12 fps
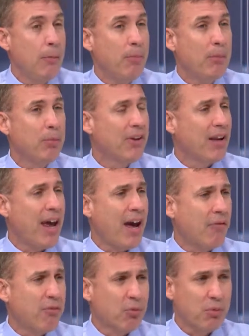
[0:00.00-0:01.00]
People that
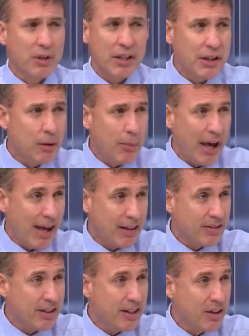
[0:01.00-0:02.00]
have really
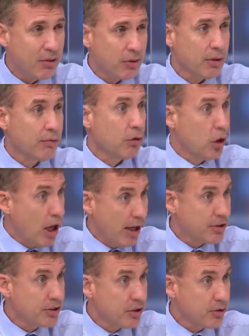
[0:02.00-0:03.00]
bad teeth or have
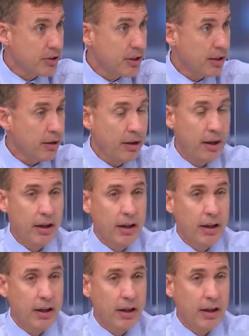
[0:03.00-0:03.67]
lost their teeth